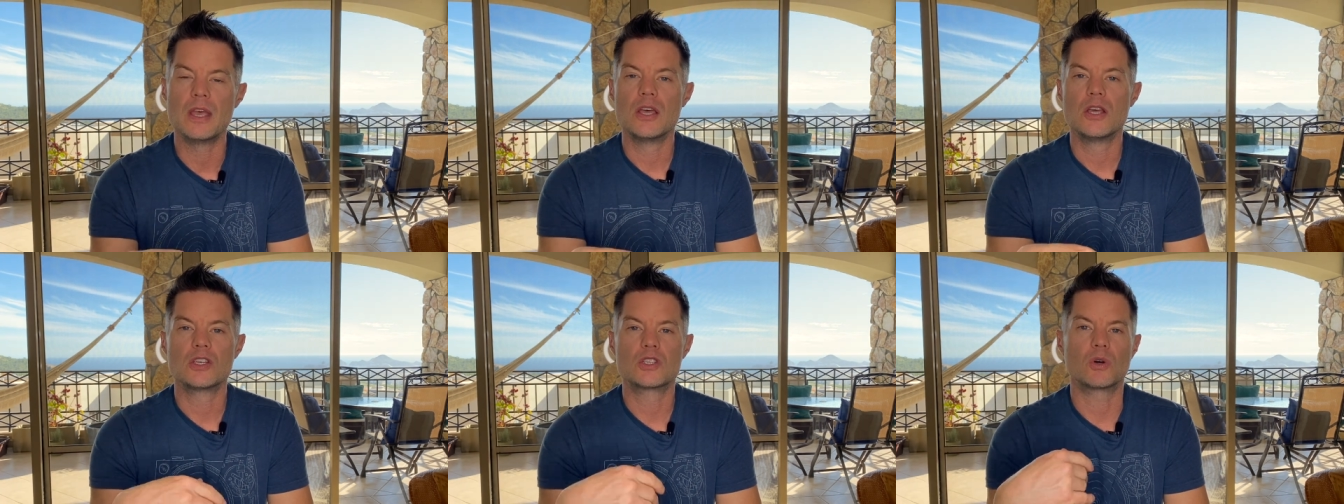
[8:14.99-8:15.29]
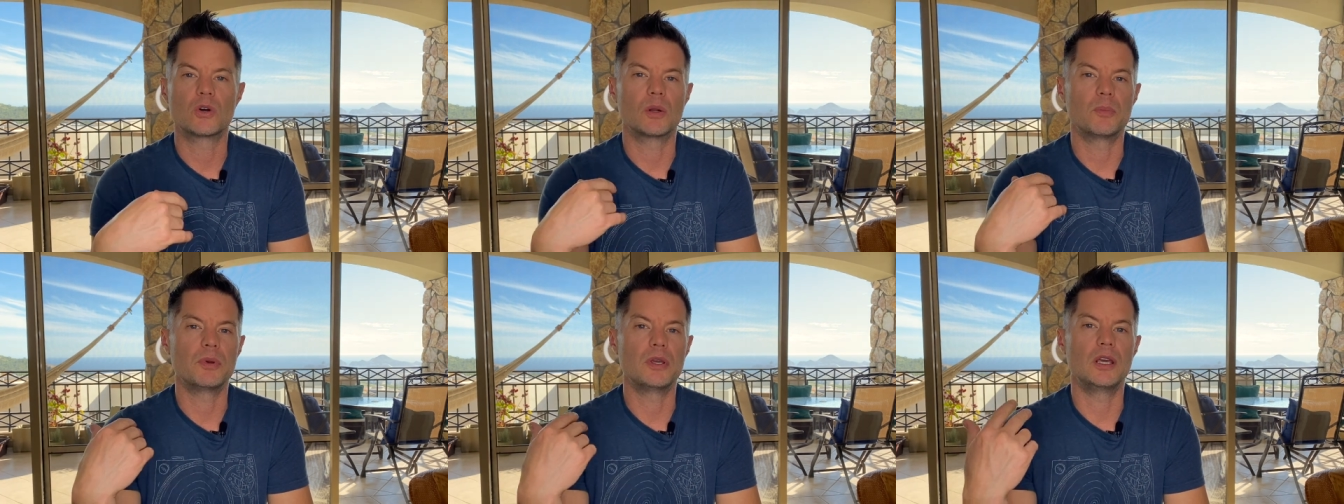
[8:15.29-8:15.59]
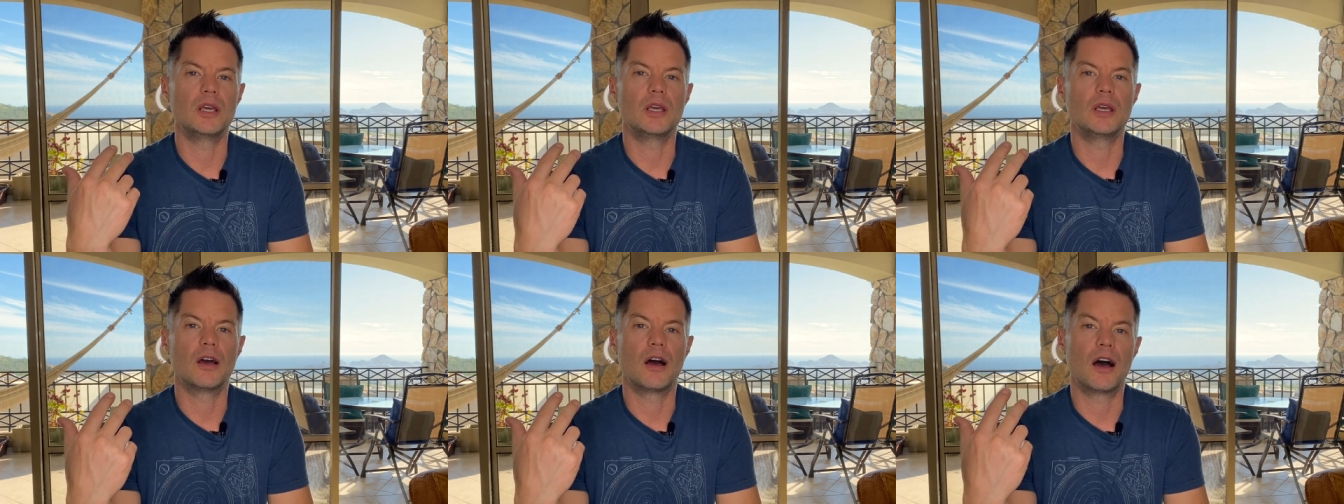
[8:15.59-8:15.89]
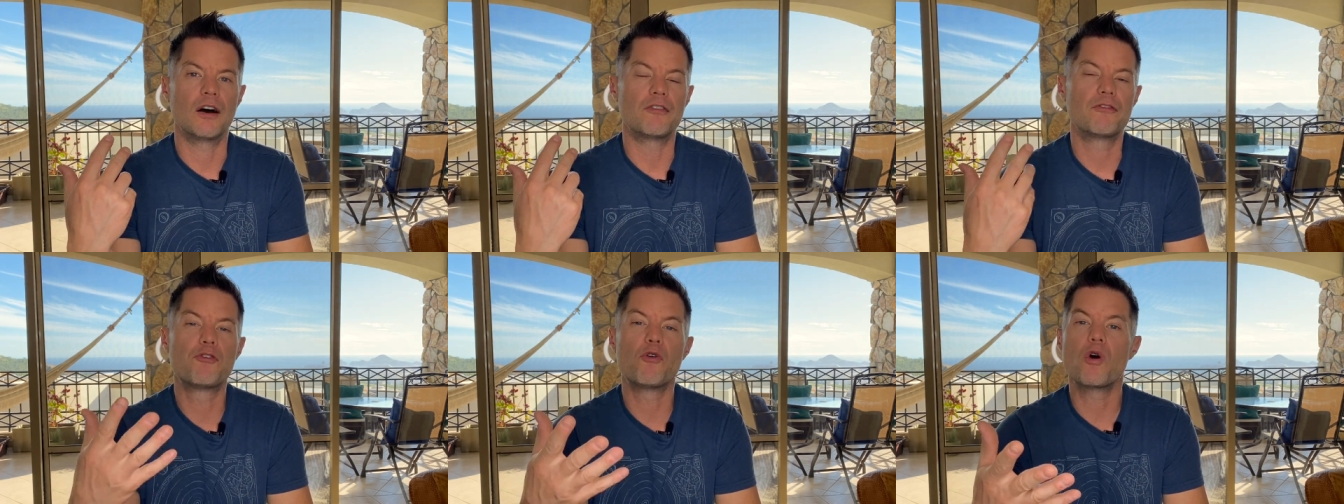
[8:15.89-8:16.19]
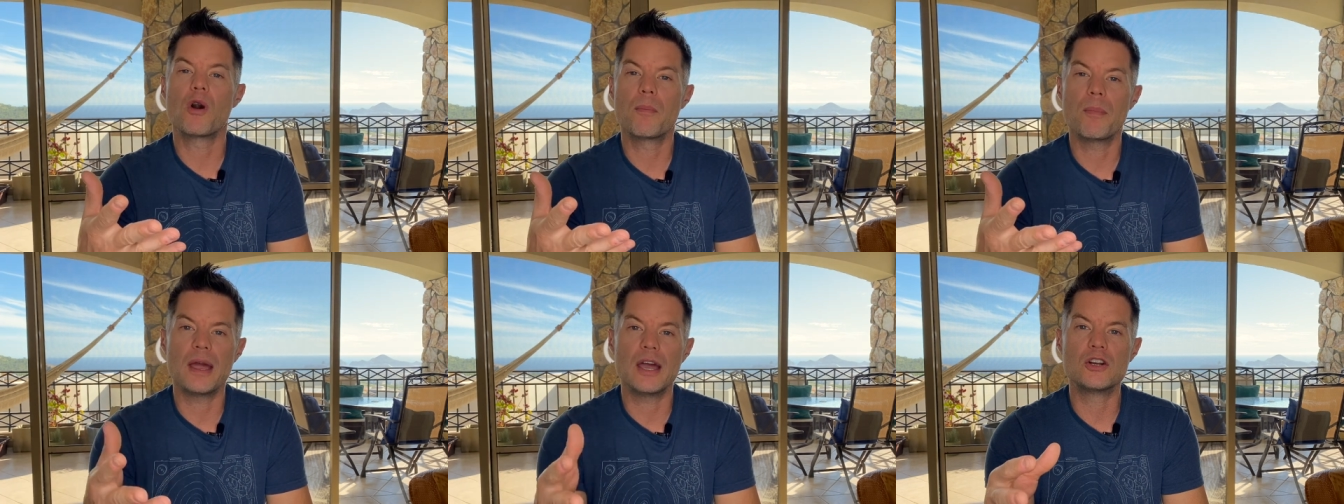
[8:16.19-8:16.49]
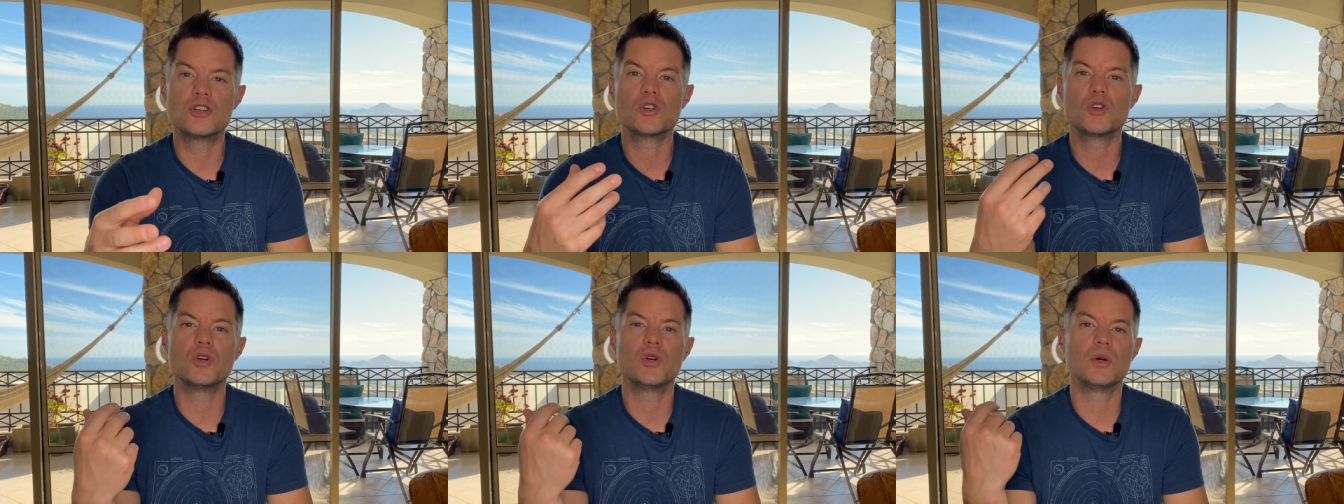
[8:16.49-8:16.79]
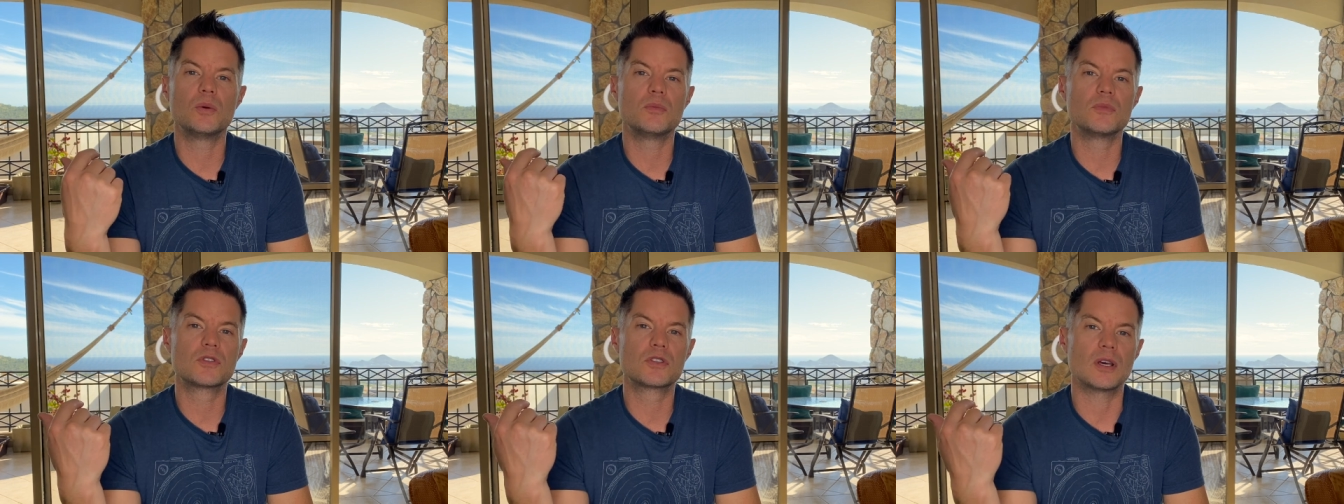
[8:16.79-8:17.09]
So it'll be four
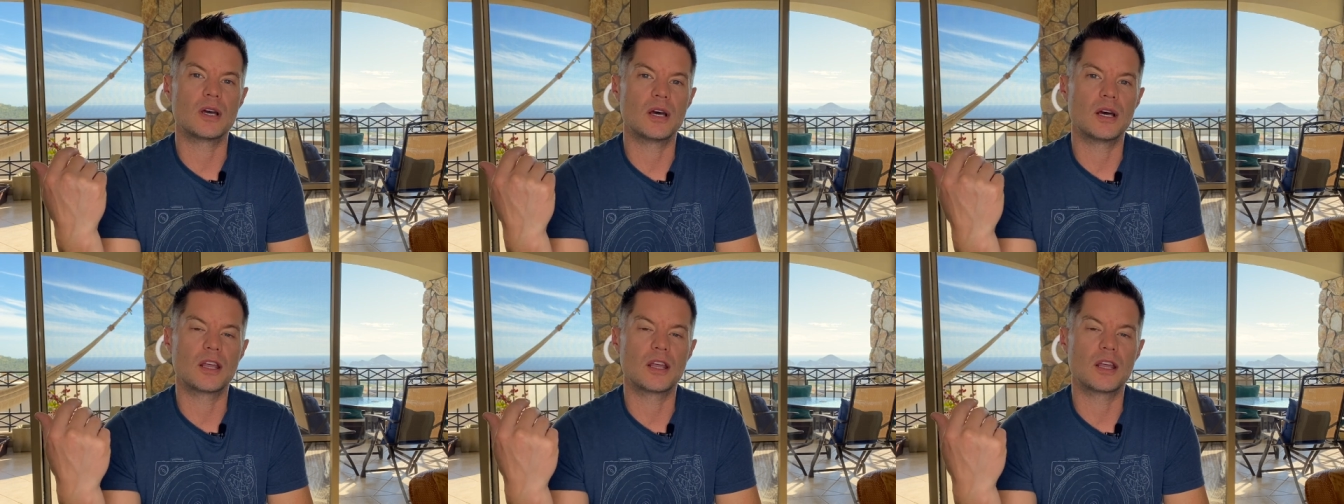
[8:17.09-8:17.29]
bedrooms,